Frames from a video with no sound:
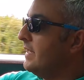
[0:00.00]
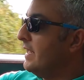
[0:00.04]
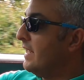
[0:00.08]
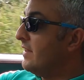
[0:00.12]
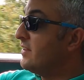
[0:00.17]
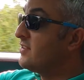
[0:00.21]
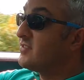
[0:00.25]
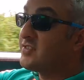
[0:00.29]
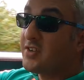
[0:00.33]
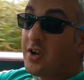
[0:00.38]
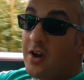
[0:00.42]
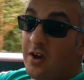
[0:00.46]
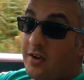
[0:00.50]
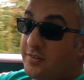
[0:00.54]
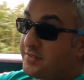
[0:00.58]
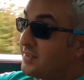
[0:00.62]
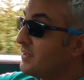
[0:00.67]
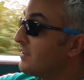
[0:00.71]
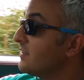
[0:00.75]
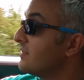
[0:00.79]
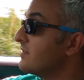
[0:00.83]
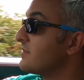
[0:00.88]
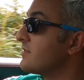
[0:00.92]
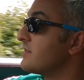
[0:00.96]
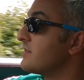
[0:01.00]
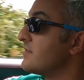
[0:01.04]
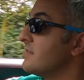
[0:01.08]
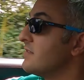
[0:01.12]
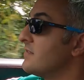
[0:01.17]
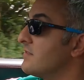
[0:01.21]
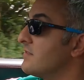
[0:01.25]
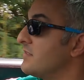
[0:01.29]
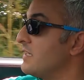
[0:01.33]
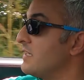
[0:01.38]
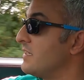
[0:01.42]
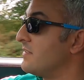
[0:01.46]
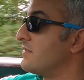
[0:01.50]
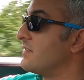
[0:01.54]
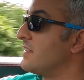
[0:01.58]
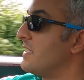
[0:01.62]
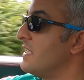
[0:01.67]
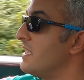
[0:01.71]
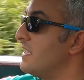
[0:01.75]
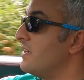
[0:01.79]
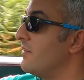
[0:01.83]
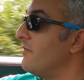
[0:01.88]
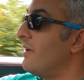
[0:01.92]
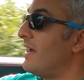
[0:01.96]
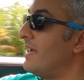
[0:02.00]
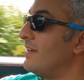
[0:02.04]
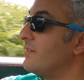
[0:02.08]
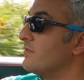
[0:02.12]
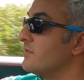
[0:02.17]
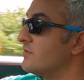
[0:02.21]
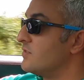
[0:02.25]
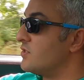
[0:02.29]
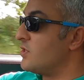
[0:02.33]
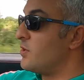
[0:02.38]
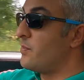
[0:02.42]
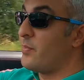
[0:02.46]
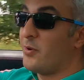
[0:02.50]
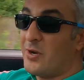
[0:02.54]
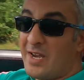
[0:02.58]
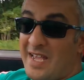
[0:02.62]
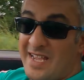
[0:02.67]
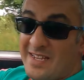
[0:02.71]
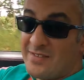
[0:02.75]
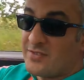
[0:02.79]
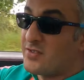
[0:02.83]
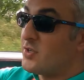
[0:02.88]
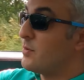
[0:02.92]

Now this car does 60 in around 2.8,